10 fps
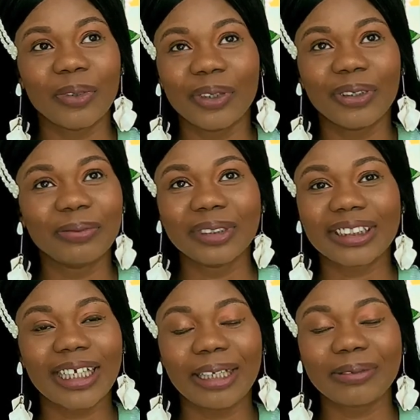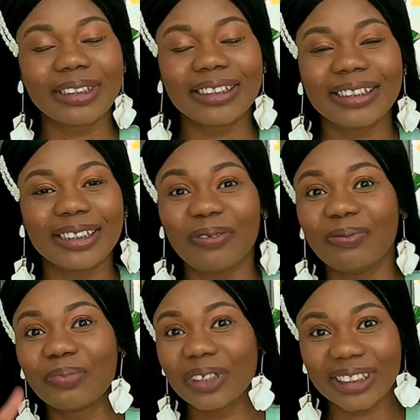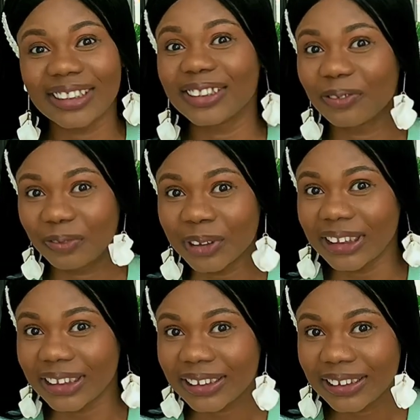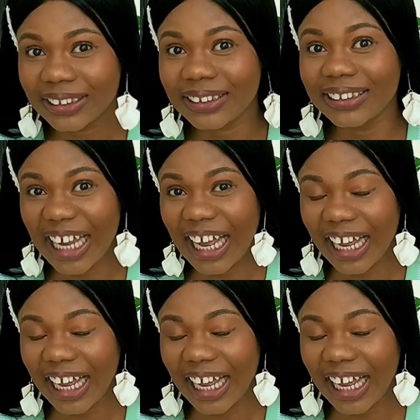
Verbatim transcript: but most times the process is not funny yeah